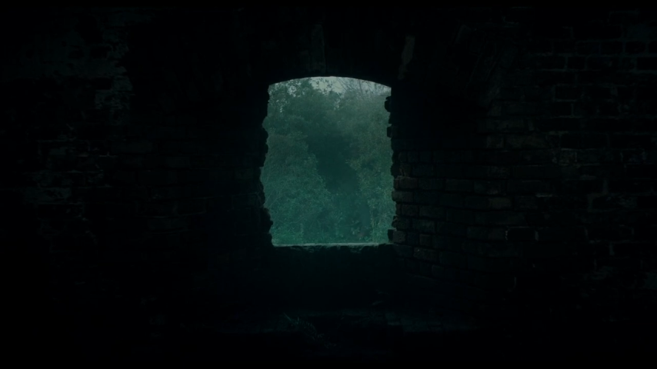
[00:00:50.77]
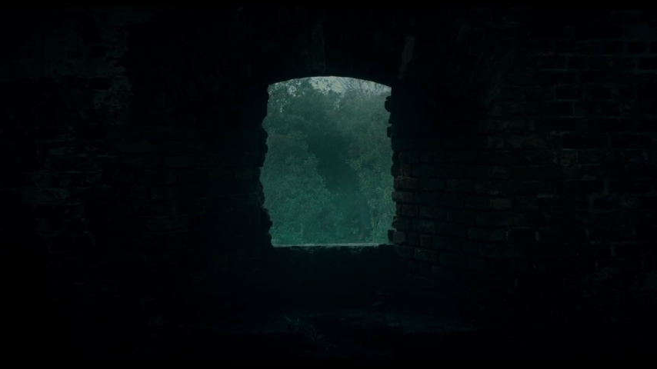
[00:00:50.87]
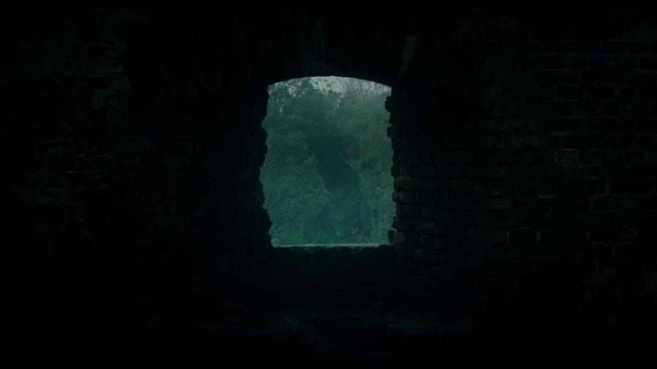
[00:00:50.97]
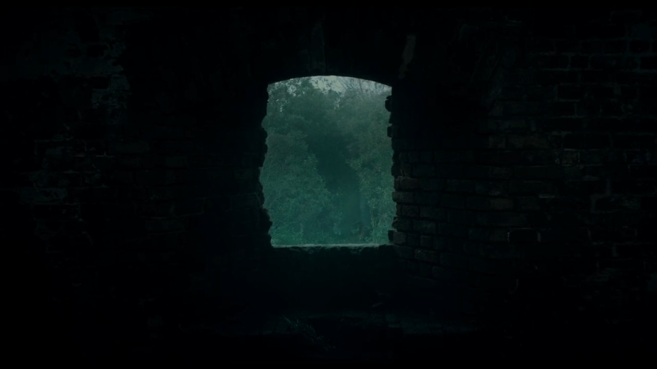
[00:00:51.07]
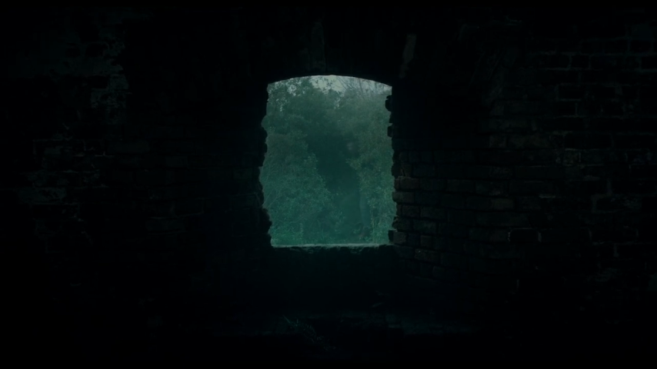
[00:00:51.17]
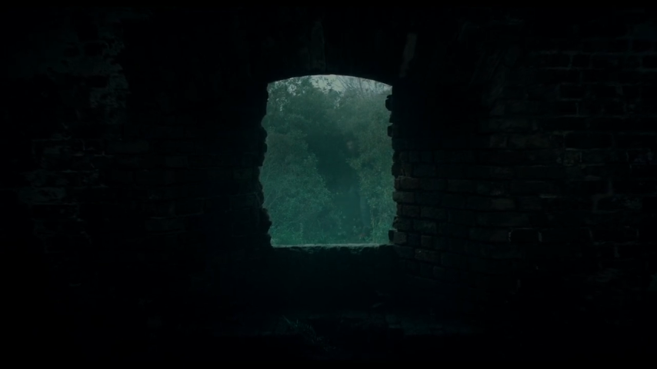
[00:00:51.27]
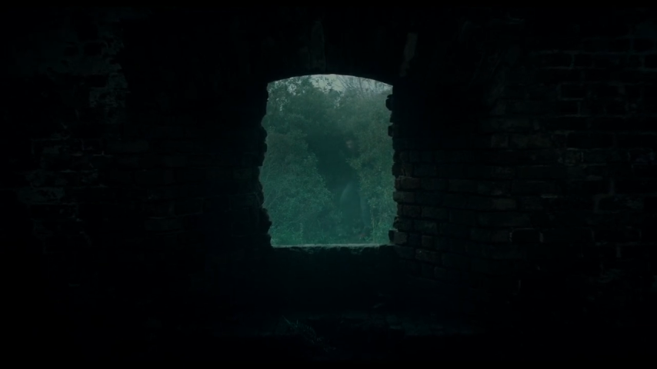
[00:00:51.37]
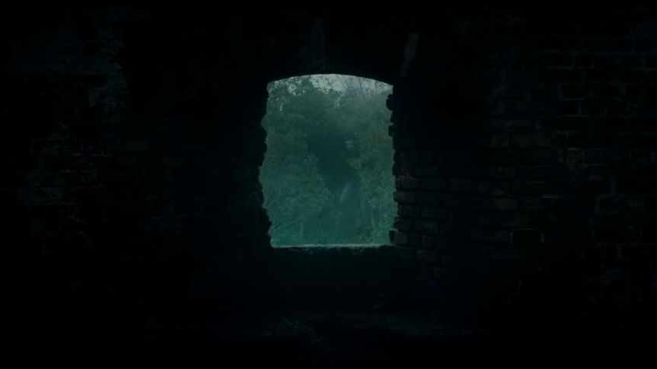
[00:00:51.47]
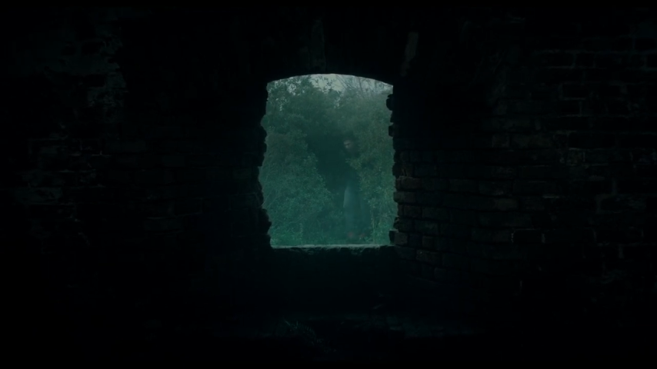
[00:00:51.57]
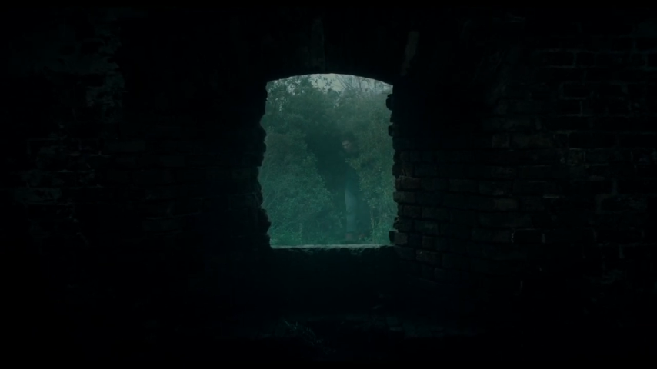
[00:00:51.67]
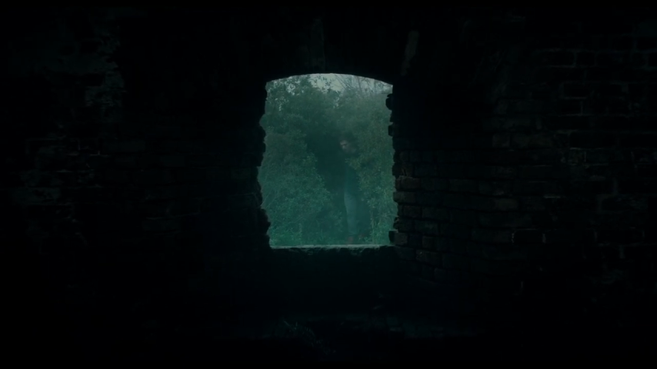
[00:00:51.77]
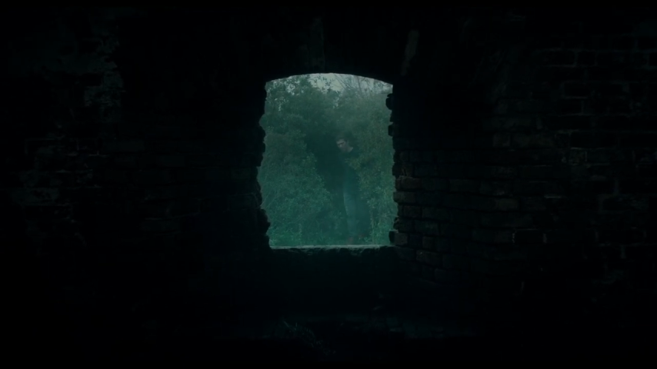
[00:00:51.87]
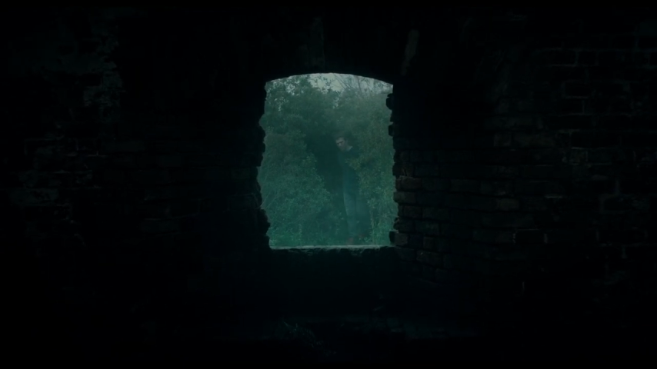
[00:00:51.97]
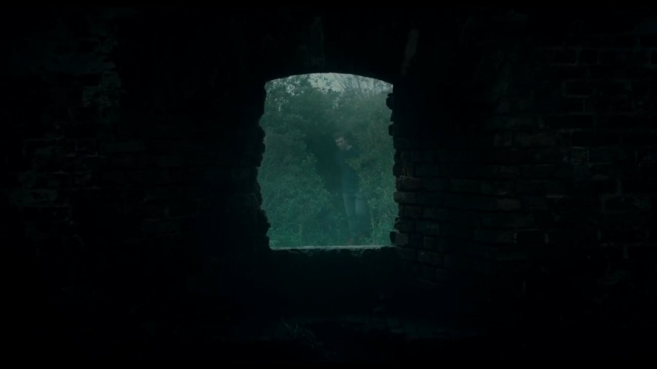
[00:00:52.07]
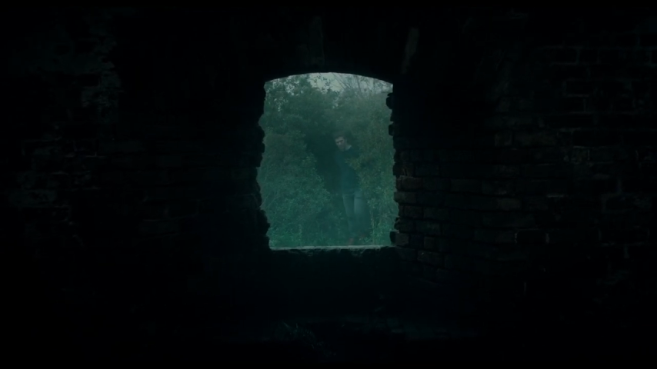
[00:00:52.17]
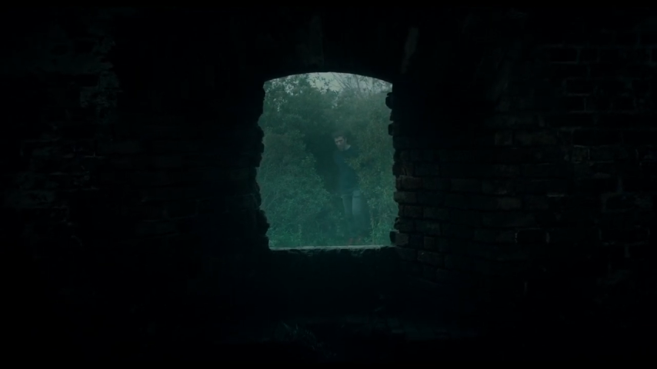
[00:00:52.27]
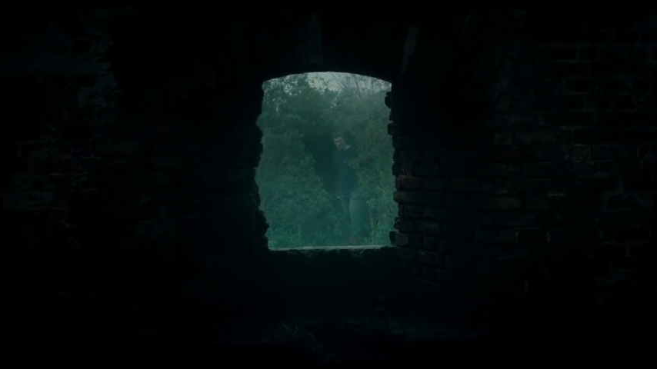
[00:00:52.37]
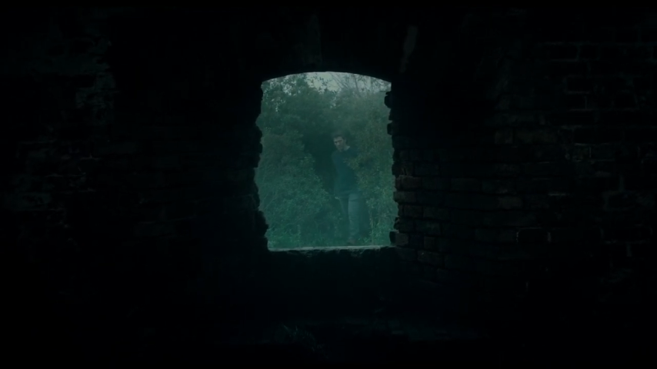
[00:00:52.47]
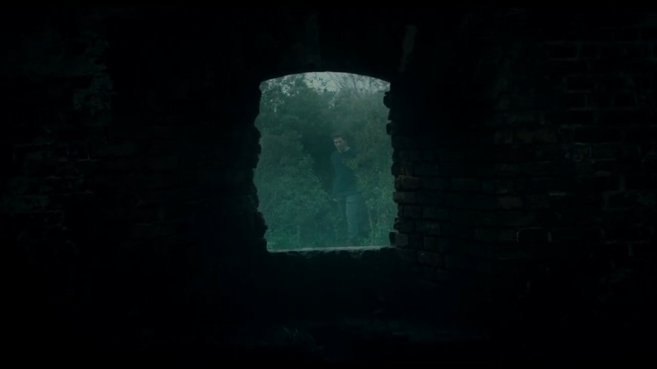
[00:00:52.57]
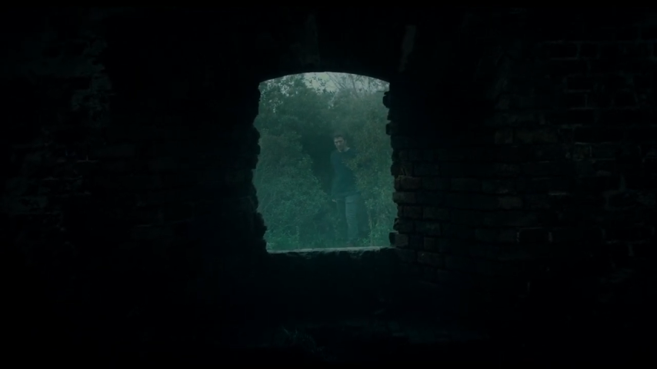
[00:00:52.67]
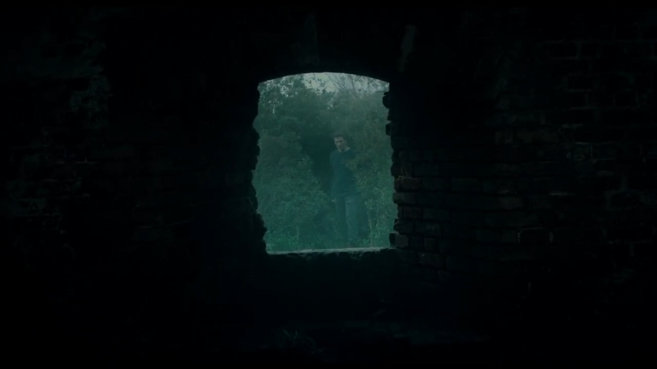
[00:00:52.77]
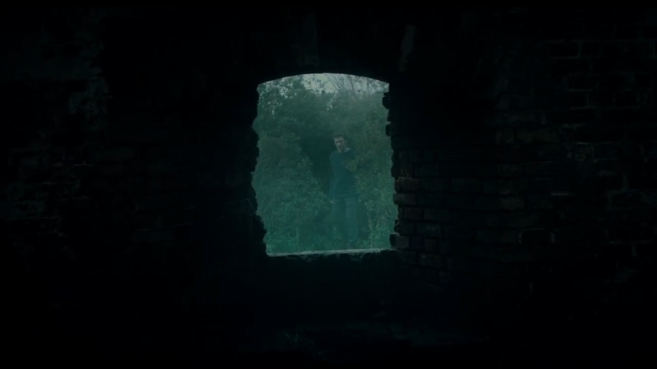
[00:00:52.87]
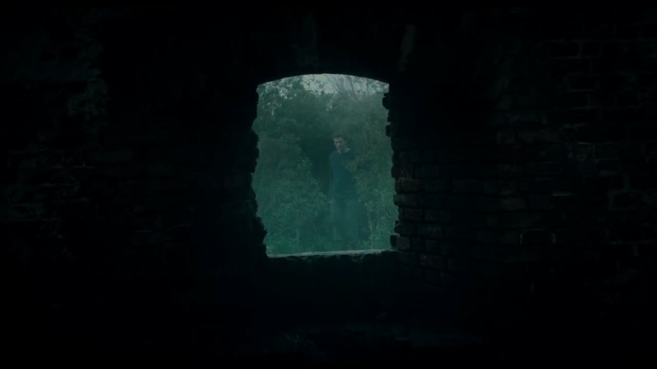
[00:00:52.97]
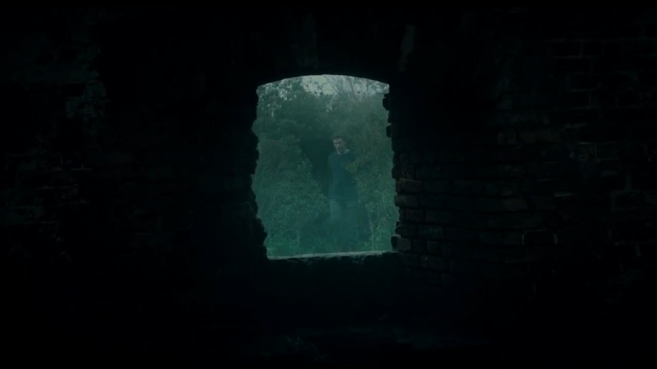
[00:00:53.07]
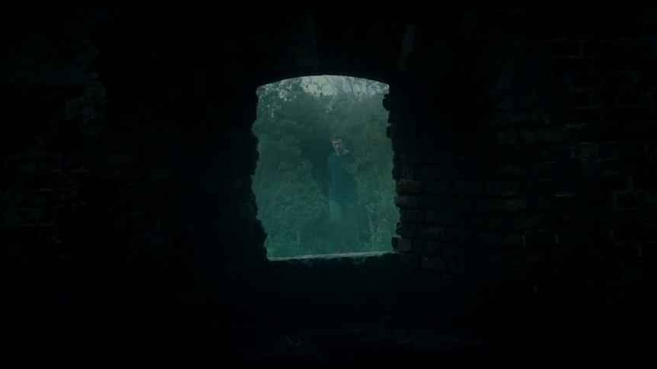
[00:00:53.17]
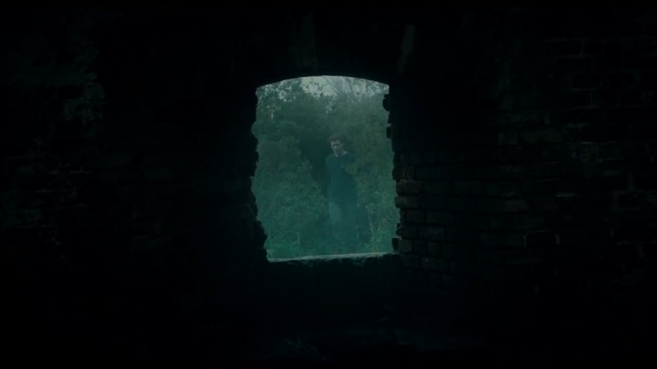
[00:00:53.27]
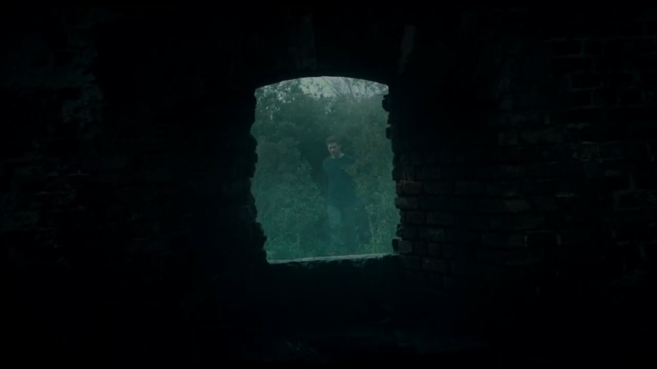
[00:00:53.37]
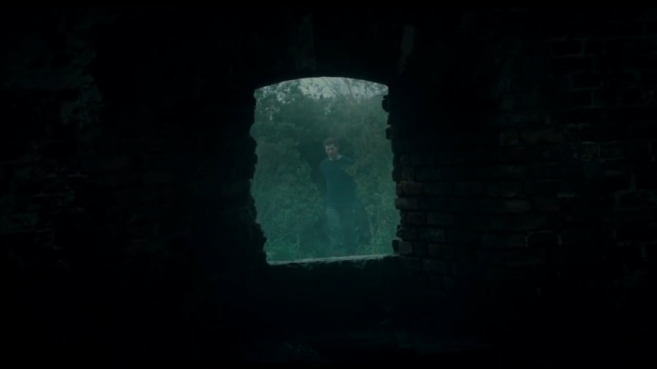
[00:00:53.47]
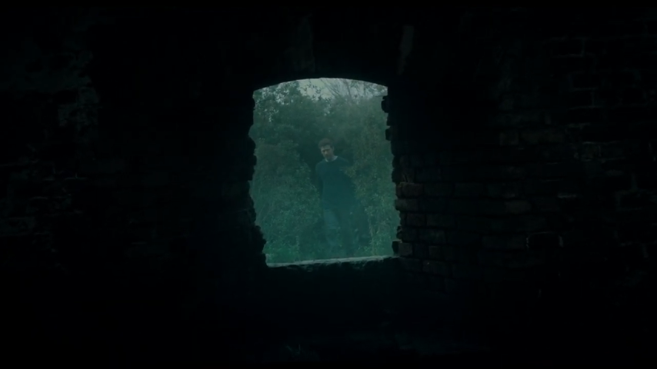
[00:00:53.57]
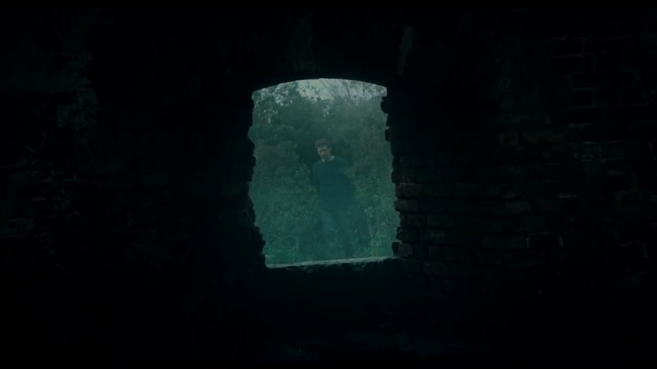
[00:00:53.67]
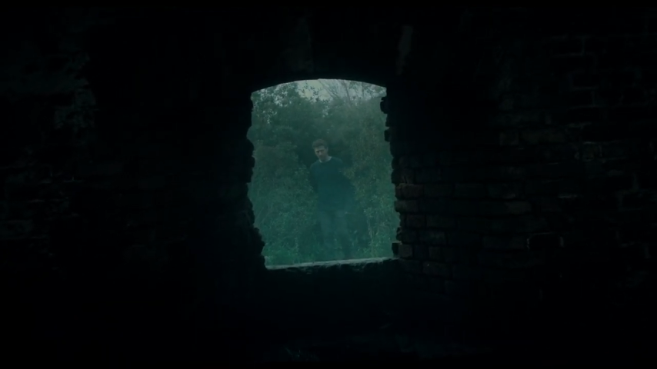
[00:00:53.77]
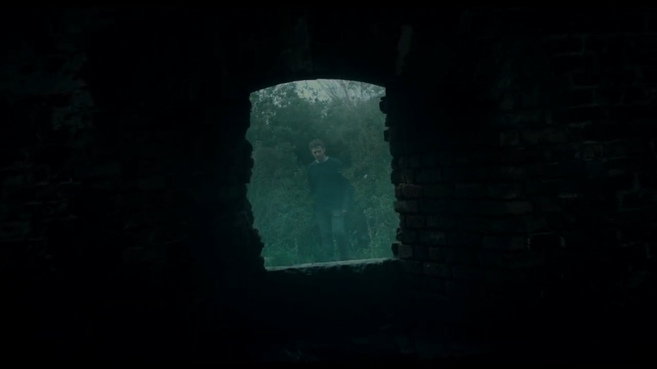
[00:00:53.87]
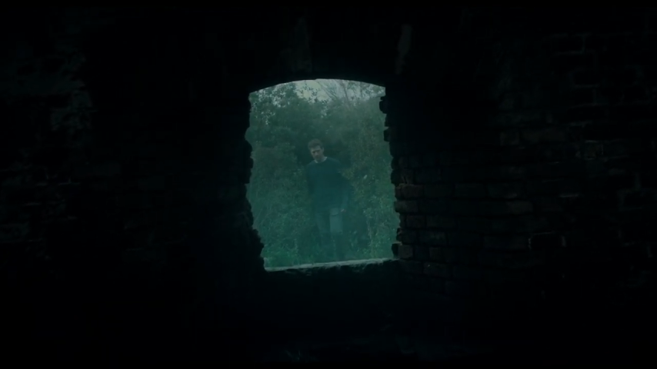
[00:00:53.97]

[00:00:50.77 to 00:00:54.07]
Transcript: No face is visible, so there are no lips to read.